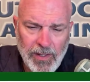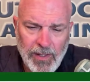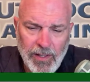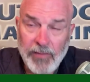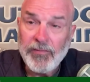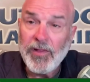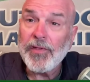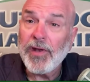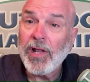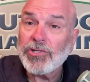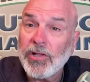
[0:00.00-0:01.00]
If nothing
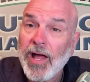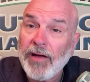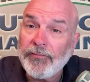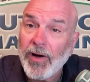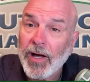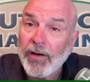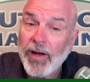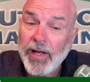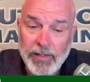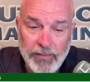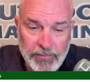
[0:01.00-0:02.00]
else, you'll have fun,
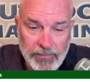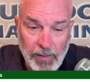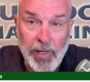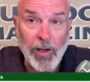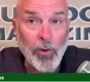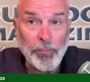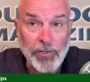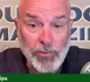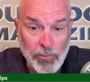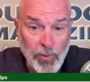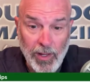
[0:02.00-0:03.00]
right? I mean, I hope you
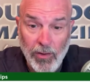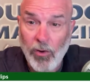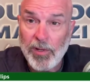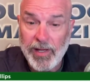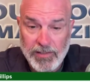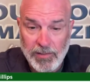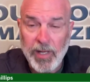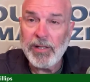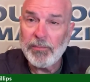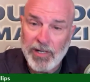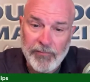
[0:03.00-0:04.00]
do well. I hope you make some
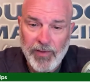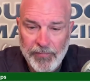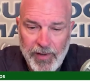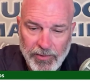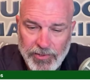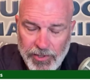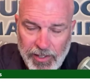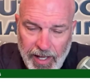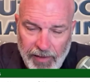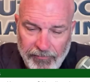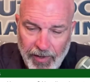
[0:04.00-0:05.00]
money, but if nothing else, you're going to
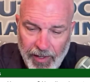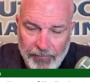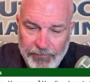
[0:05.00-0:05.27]
have fun.